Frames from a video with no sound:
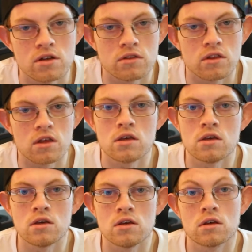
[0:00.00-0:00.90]

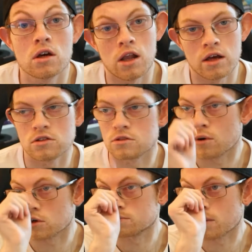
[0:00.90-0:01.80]
the collector's
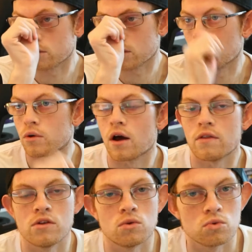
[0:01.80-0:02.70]
box Bogo
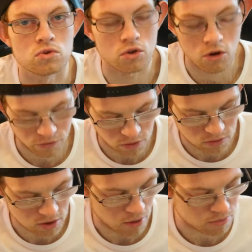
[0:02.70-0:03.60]
and then also got a few
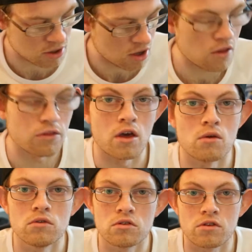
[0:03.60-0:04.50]
tubs. The
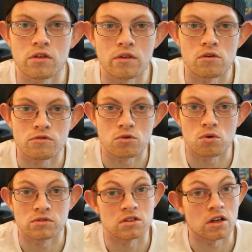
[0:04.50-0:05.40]
only thing though, of
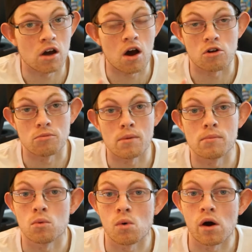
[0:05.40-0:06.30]
course, is I can't
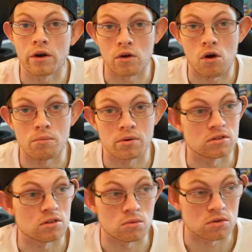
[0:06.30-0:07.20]
remember what I got
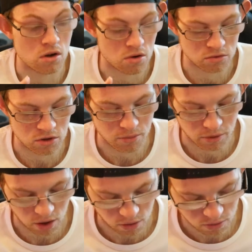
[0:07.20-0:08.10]
because it was a long time
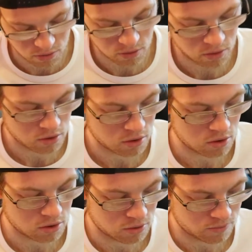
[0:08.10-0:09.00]
ago.
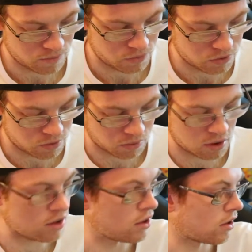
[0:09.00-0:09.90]
I'm
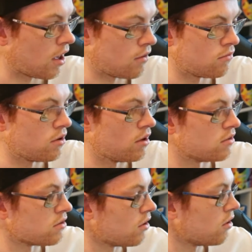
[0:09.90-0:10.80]
gonna get
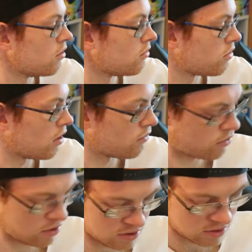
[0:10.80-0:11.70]
rid of the
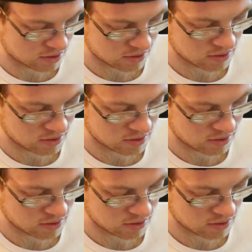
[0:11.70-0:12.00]
invoice.